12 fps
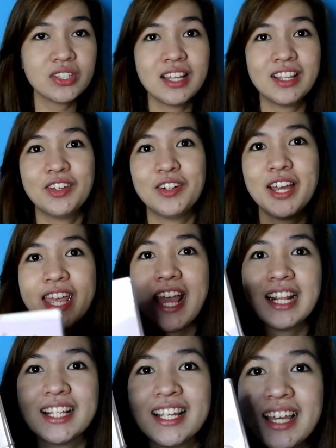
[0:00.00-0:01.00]
books na to,
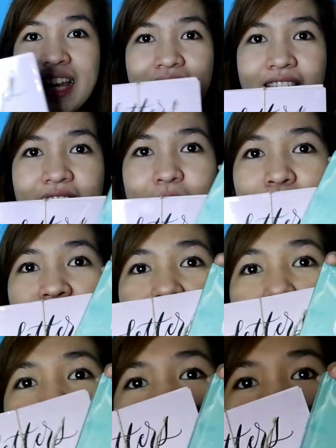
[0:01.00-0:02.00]
ayan. Ayan,
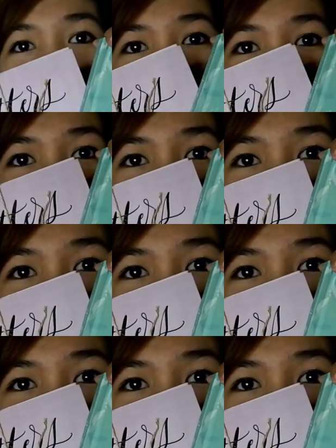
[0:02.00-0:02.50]
sa books na